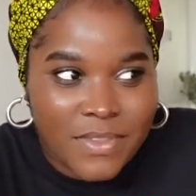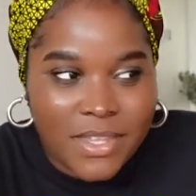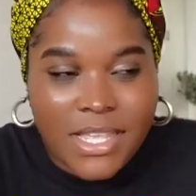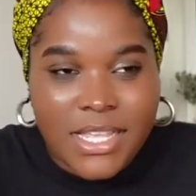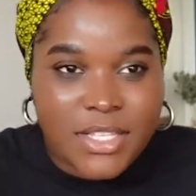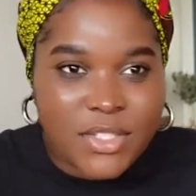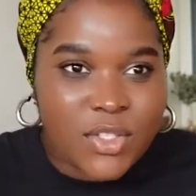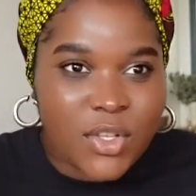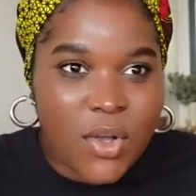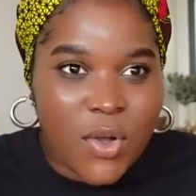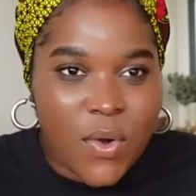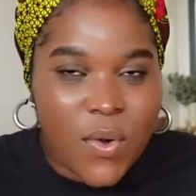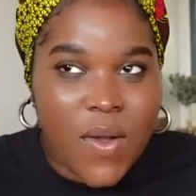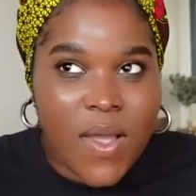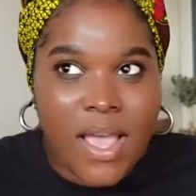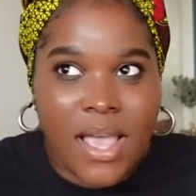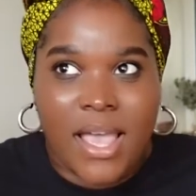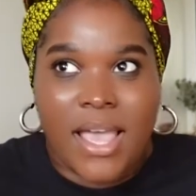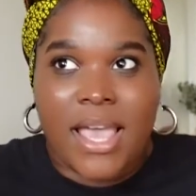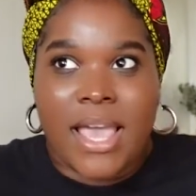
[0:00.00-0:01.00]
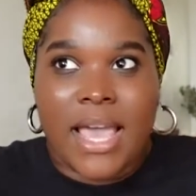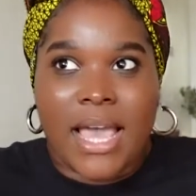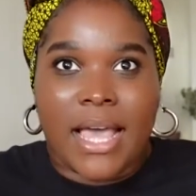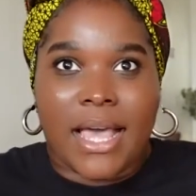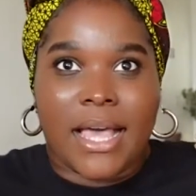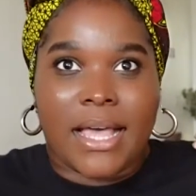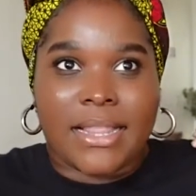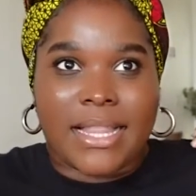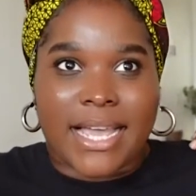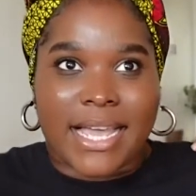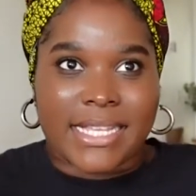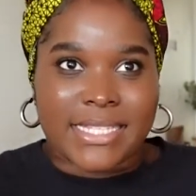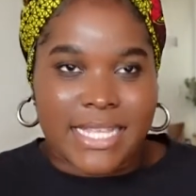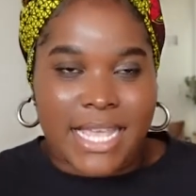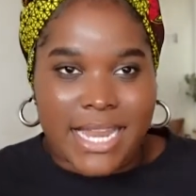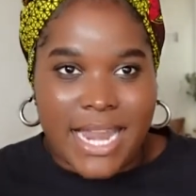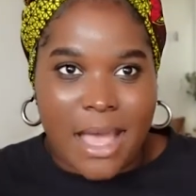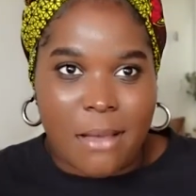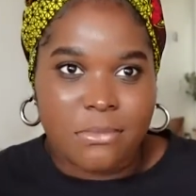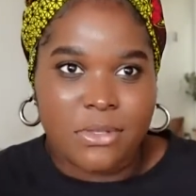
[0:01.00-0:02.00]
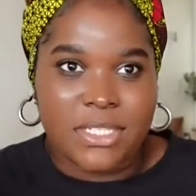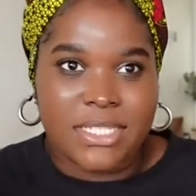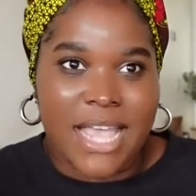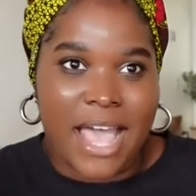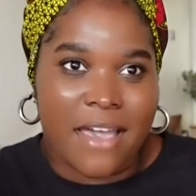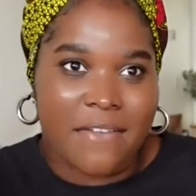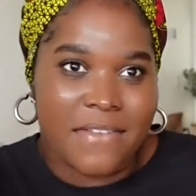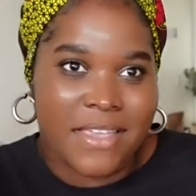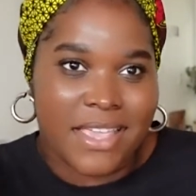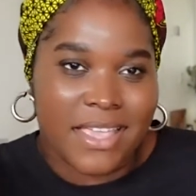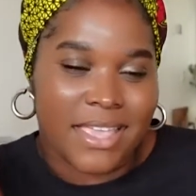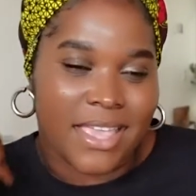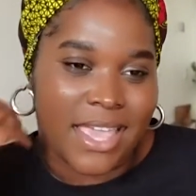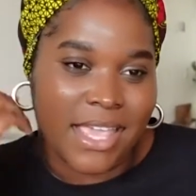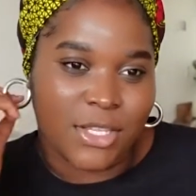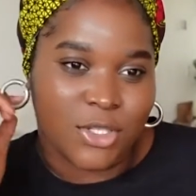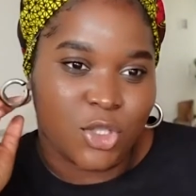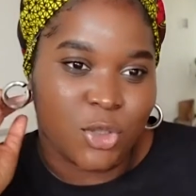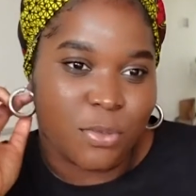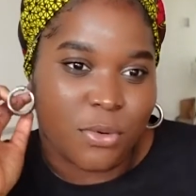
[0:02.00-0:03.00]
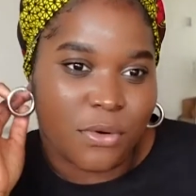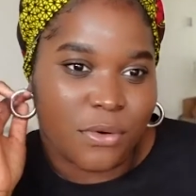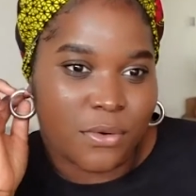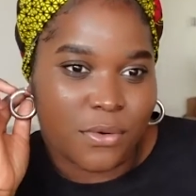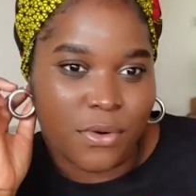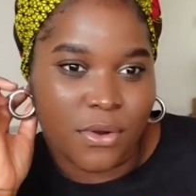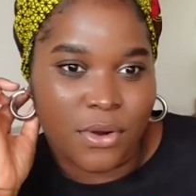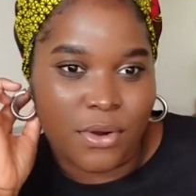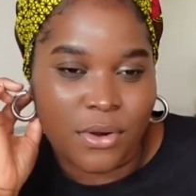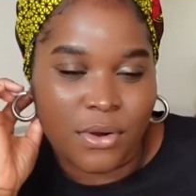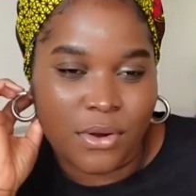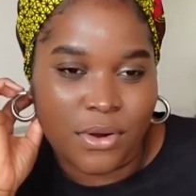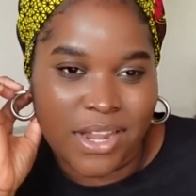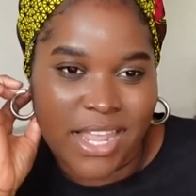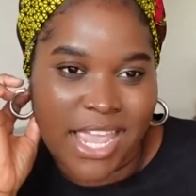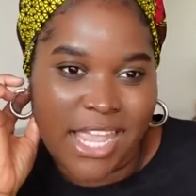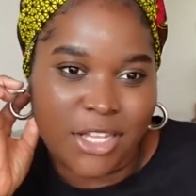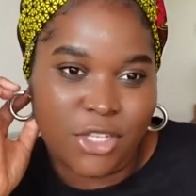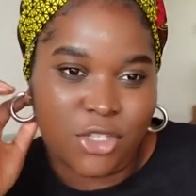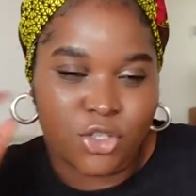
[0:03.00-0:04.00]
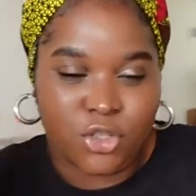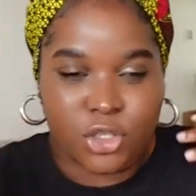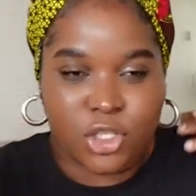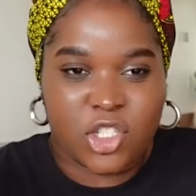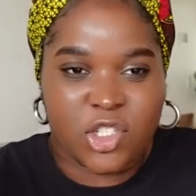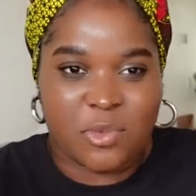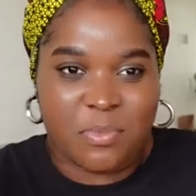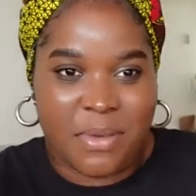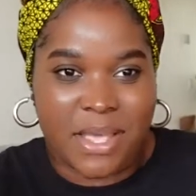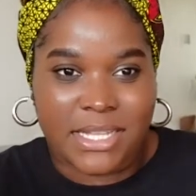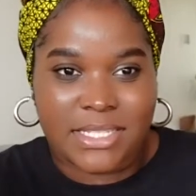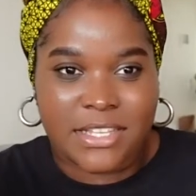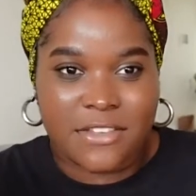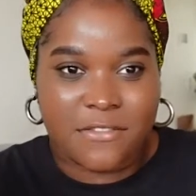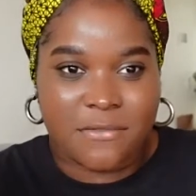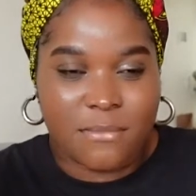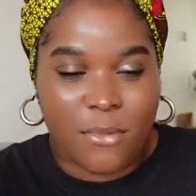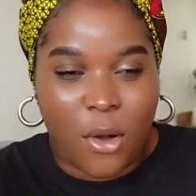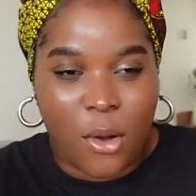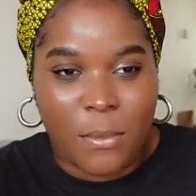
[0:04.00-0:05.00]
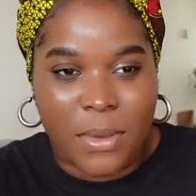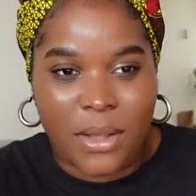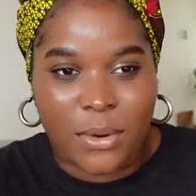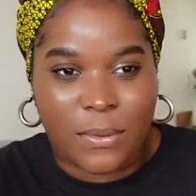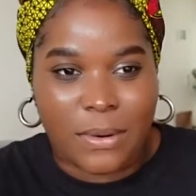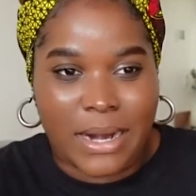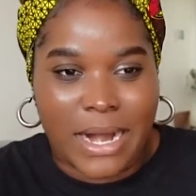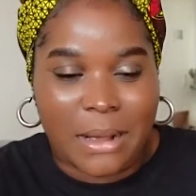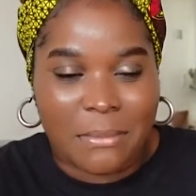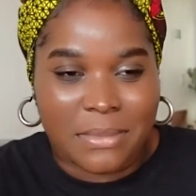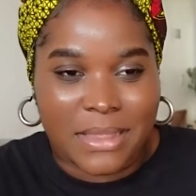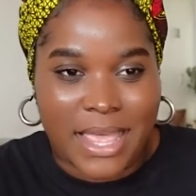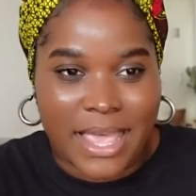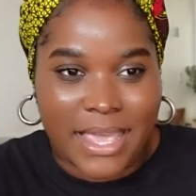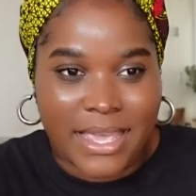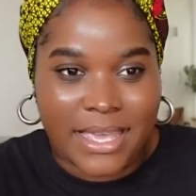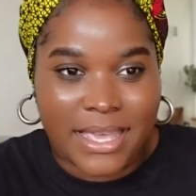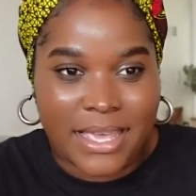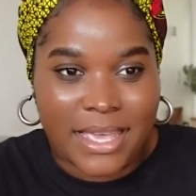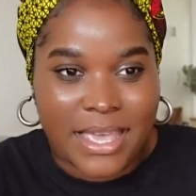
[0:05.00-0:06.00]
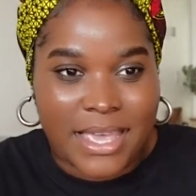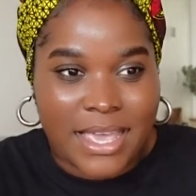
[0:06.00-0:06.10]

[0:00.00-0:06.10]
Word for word: And so like I said, I'm just having a super introspective moment where I'm like,